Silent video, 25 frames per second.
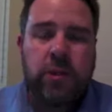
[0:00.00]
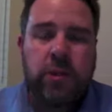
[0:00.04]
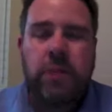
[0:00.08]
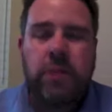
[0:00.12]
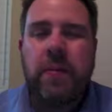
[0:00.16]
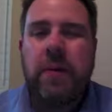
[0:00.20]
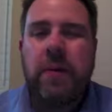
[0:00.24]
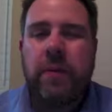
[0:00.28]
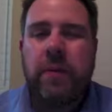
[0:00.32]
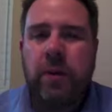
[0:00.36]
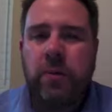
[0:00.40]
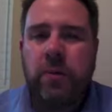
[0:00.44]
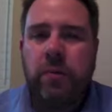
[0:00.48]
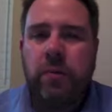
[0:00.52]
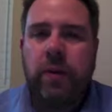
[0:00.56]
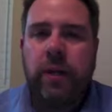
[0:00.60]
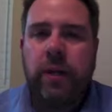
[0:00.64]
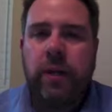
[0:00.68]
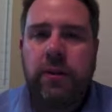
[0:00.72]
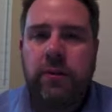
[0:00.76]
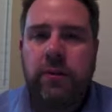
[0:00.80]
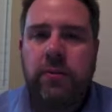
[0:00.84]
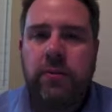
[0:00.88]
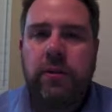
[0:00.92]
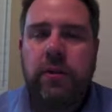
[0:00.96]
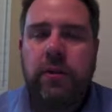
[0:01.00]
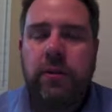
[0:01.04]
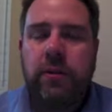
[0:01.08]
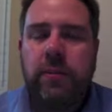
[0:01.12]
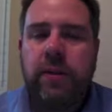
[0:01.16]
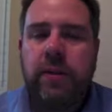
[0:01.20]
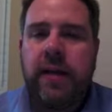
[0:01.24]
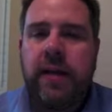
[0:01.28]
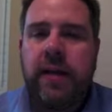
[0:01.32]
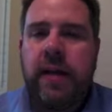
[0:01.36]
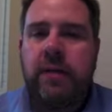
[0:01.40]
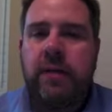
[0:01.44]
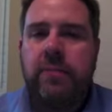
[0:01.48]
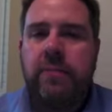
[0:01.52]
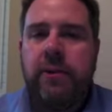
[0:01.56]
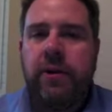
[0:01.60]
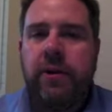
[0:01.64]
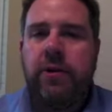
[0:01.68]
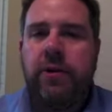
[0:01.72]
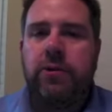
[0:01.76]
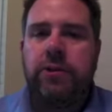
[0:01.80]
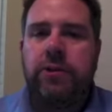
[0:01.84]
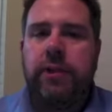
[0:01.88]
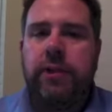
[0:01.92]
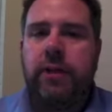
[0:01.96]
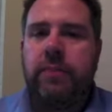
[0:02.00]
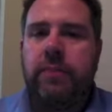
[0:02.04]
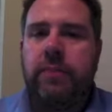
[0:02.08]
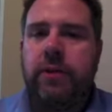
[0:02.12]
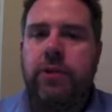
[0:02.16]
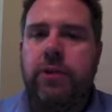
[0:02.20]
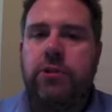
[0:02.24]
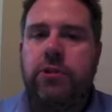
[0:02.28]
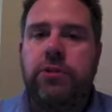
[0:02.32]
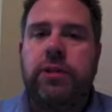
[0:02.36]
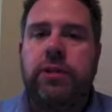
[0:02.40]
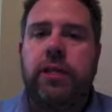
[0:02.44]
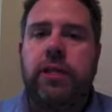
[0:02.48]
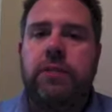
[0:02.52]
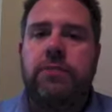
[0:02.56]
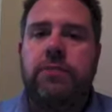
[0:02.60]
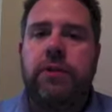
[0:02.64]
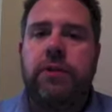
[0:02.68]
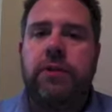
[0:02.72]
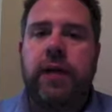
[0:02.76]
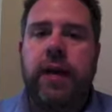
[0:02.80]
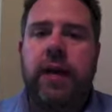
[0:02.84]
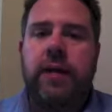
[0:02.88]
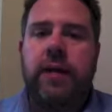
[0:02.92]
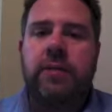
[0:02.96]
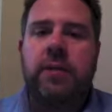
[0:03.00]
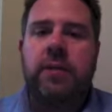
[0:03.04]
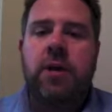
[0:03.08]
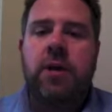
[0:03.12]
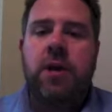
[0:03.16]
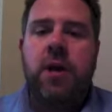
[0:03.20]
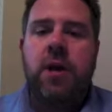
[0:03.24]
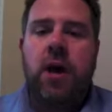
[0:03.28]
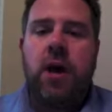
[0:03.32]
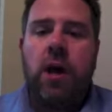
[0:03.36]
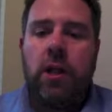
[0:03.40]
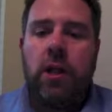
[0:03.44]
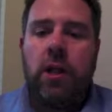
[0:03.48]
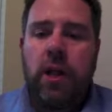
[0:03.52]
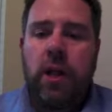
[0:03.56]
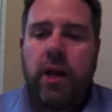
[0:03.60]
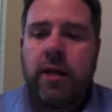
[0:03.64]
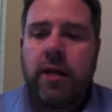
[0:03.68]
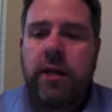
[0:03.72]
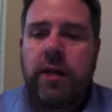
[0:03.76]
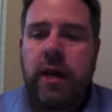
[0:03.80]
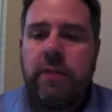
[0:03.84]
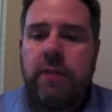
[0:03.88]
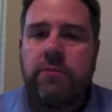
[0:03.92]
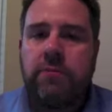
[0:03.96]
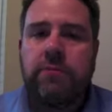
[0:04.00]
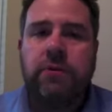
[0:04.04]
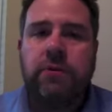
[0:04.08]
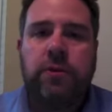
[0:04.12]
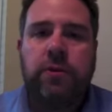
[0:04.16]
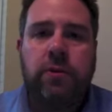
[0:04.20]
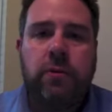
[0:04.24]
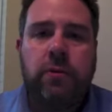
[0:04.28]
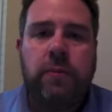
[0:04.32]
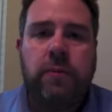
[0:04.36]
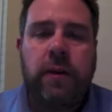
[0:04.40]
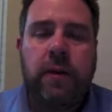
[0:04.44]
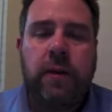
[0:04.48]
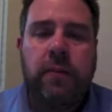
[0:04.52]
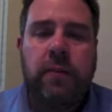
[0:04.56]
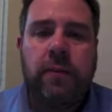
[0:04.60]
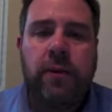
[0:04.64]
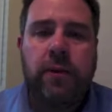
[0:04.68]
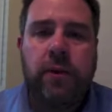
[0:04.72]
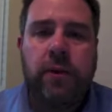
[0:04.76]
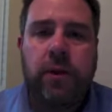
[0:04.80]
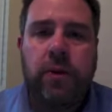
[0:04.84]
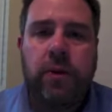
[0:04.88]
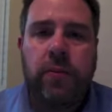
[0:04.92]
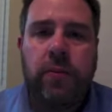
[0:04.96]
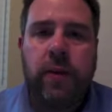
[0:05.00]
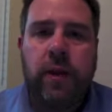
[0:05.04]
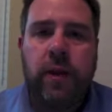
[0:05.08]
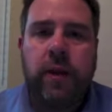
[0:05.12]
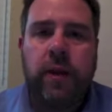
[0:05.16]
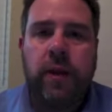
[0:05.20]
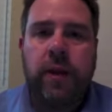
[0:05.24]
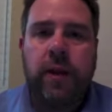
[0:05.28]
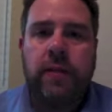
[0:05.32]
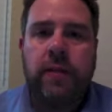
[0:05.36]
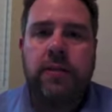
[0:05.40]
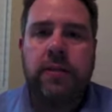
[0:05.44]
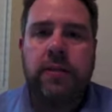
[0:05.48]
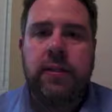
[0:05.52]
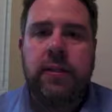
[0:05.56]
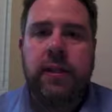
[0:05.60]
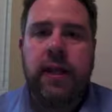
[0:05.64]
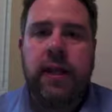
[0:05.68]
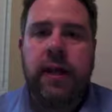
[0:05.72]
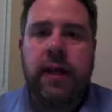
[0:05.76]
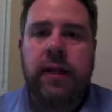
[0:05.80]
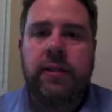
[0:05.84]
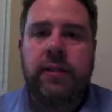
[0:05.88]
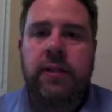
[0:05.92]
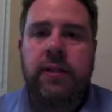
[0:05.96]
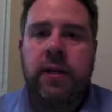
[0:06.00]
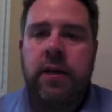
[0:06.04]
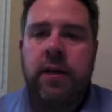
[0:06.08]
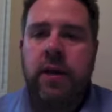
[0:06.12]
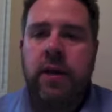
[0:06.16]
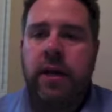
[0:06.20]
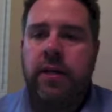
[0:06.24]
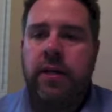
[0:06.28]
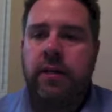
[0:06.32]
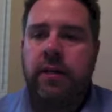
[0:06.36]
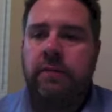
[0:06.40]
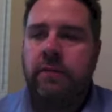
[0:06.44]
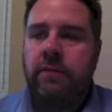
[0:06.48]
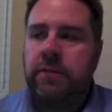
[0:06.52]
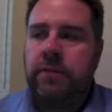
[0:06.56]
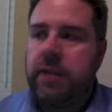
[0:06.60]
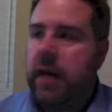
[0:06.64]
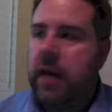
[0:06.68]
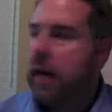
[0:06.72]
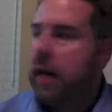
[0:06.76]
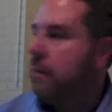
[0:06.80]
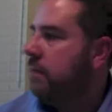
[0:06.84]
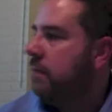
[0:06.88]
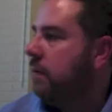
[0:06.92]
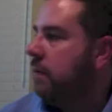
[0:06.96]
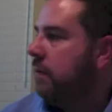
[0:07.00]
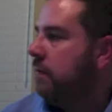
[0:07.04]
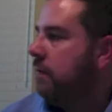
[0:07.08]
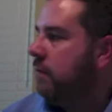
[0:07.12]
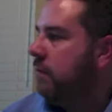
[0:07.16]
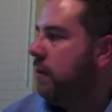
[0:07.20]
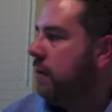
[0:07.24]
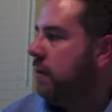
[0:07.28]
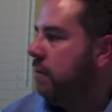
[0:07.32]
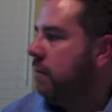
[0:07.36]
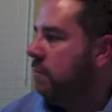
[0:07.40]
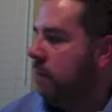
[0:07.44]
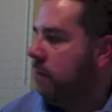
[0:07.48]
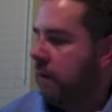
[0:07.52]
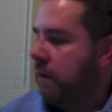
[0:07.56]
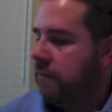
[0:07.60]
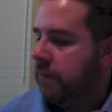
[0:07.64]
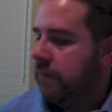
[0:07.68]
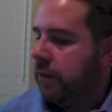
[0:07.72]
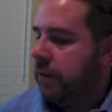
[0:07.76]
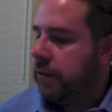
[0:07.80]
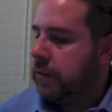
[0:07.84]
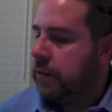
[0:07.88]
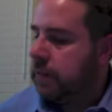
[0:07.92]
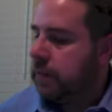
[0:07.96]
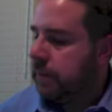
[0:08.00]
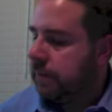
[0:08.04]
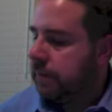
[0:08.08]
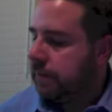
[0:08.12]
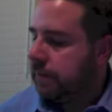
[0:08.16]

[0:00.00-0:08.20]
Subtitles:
So you might want to read through a little bit of that to better understand, because your textbook asks a lot of times for you to be able to go in and select a different type of reference.